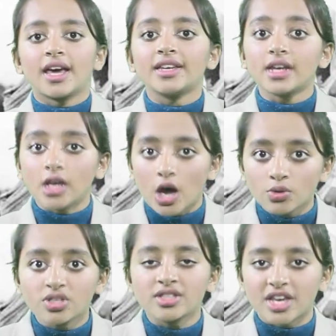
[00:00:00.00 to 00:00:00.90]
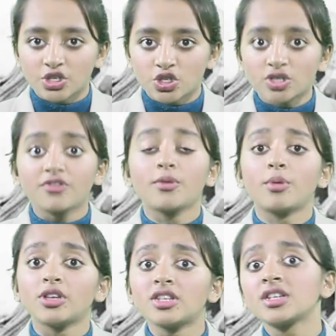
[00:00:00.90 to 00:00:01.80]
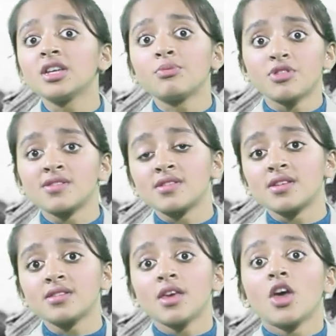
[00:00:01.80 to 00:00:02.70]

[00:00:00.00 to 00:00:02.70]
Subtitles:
It allowed detention of a political prisoner